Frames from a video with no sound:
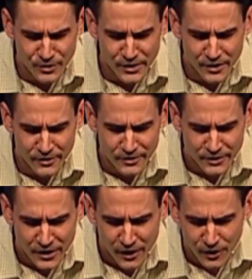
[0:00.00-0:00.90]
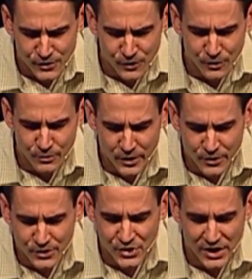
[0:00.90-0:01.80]
and the honor. Also, Lord, we
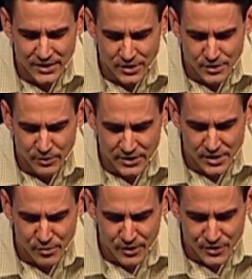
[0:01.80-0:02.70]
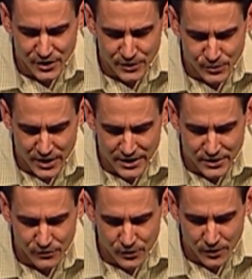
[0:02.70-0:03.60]
don't just ask this blessing upon ourselves, we'd ask
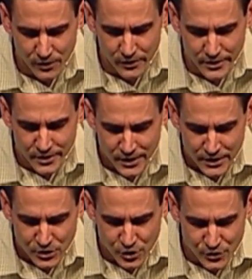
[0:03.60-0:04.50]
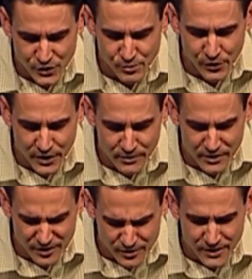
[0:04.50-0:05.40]
it for all the churches, both
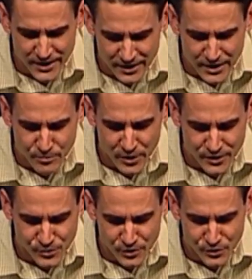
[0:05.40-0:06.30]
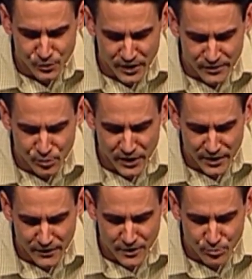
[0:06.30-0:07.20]
here in the Inland Empire as well as around the
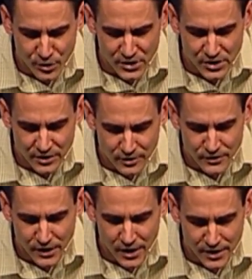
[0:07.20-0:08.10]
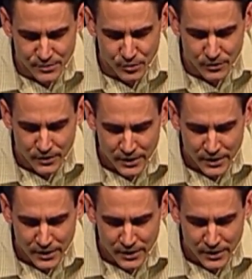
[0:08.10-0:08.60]
planet, that are preaching and hearing the gospel.